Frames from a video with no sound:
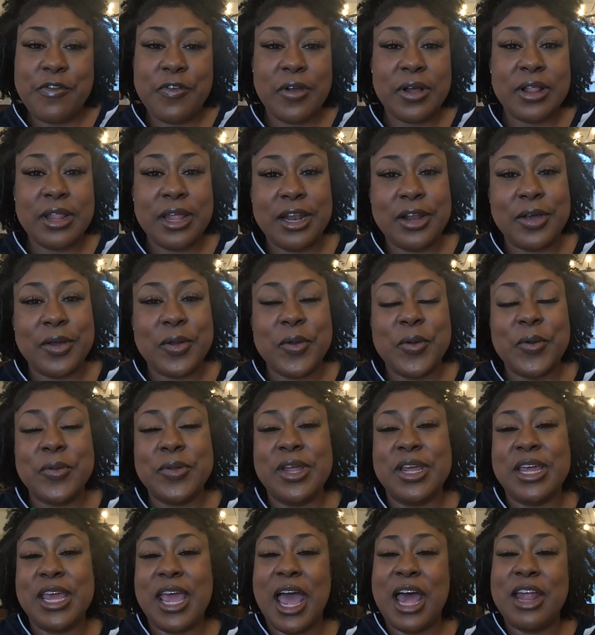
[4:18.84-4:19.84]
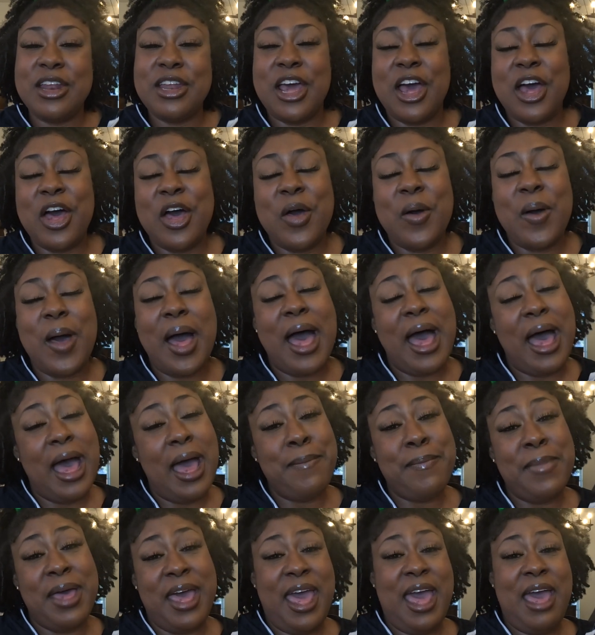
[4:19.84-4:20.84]
for clinical, now y'all know
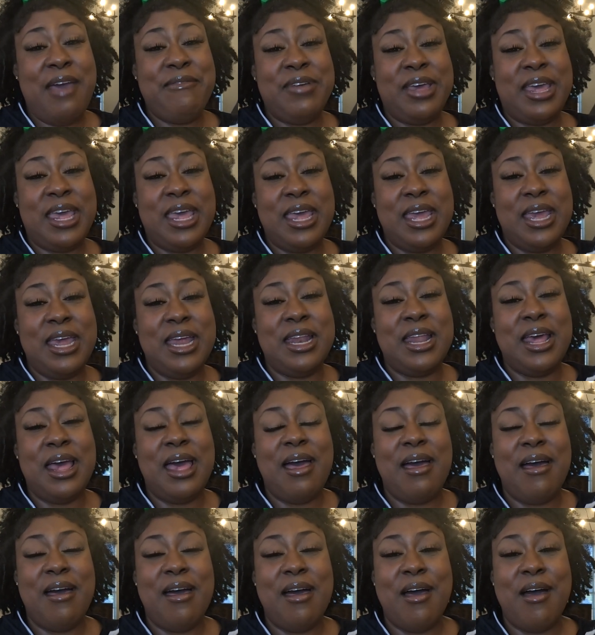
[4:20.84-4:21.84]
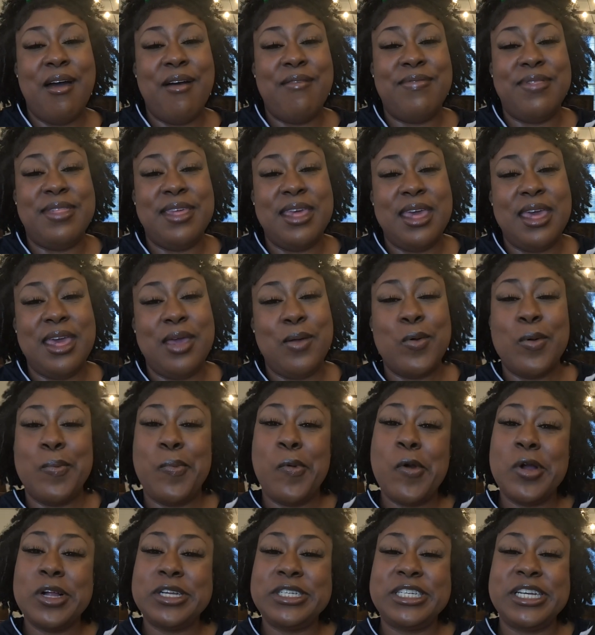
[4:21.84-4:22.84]
I'm an advocate of the
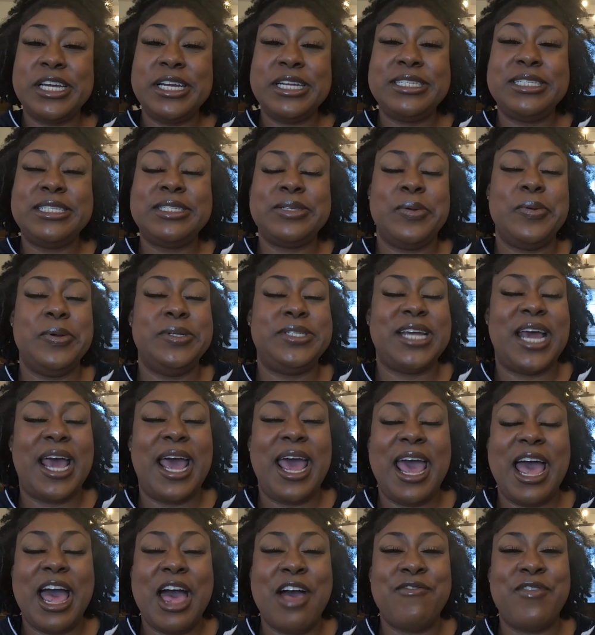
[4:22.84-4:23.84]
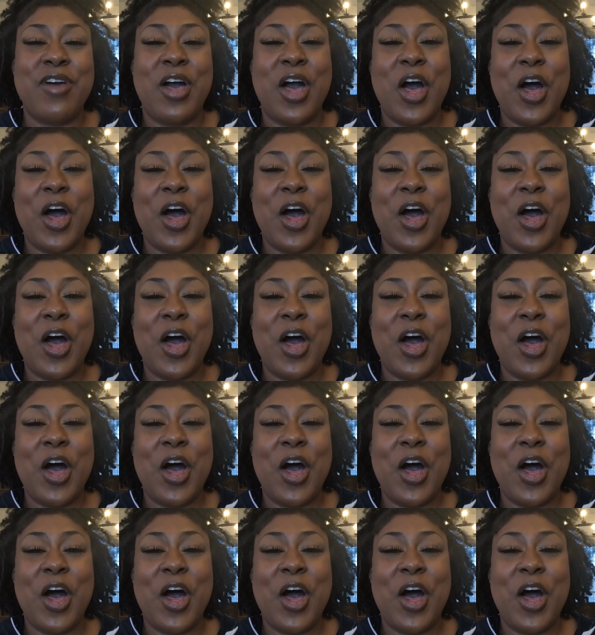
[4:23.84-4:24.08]
report sheets, which I have